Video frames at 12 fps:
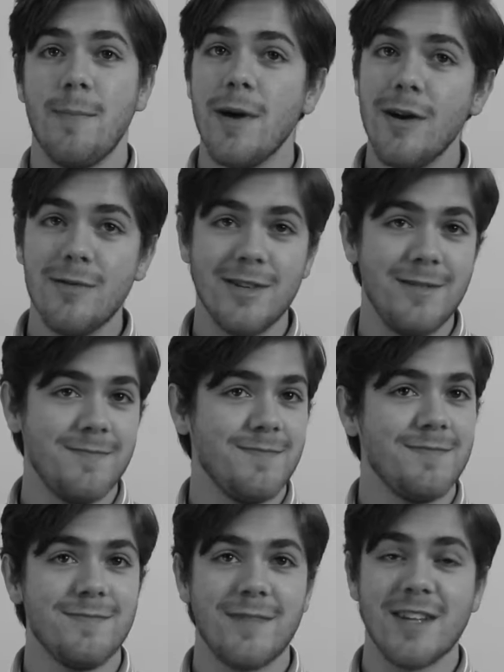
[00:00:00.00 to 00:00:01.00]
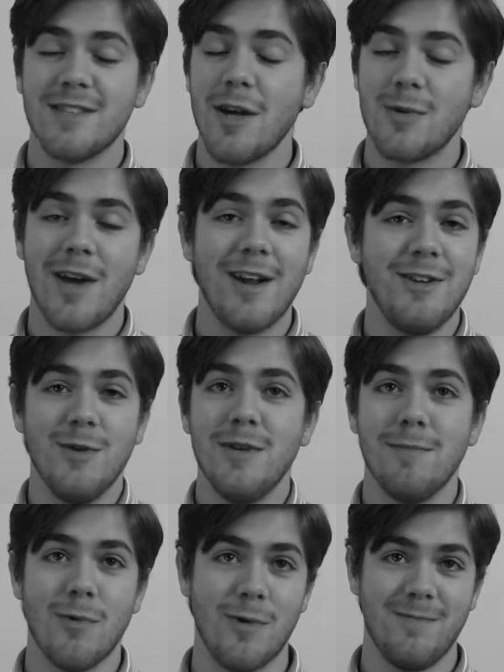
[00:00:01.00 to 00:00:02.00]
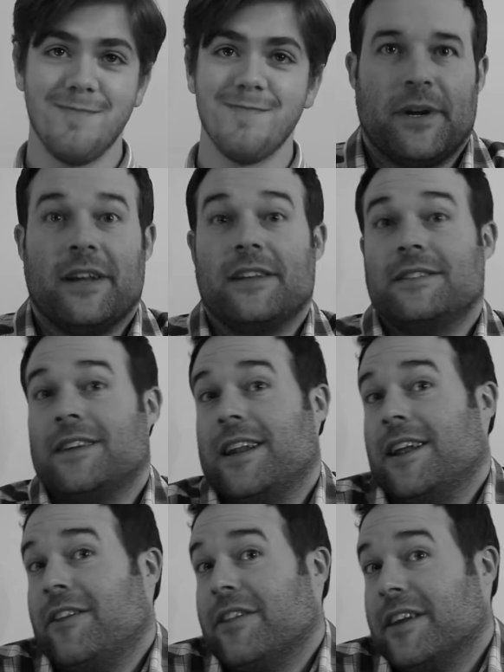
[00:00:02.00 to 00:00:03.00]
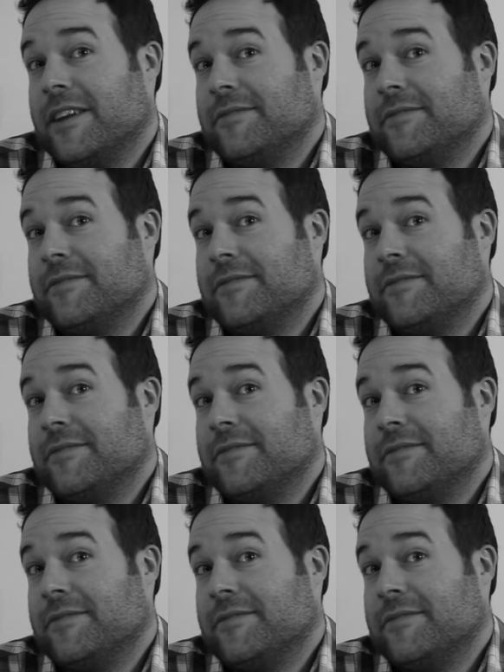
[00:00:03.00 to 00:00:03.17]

Apparently, that's not okay to do anymore. Apparently it's not healthy.